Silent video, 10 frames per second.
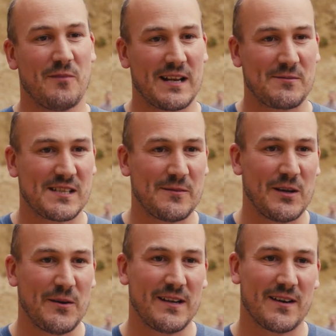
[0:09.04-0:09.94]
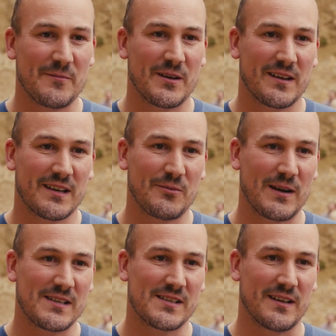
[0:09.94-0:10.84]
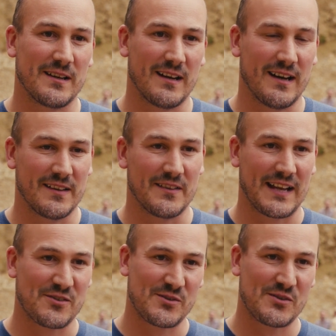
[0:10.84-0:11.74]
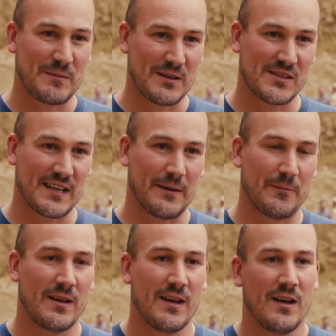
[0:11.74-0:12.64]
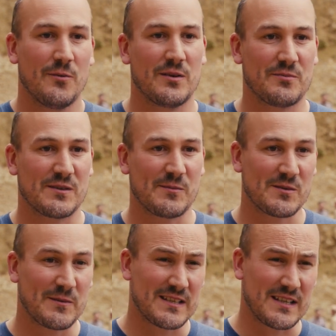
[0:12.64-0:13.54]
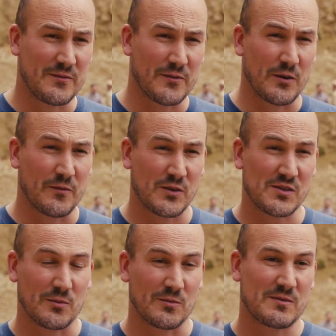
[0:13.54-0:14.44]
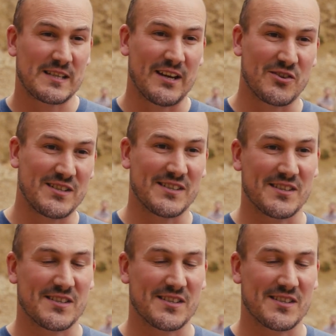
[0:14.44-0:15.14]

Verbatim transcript: My name's Tim Ewin. I'm a curator at the Natural History Museum with responsibility for fossil sea urchins and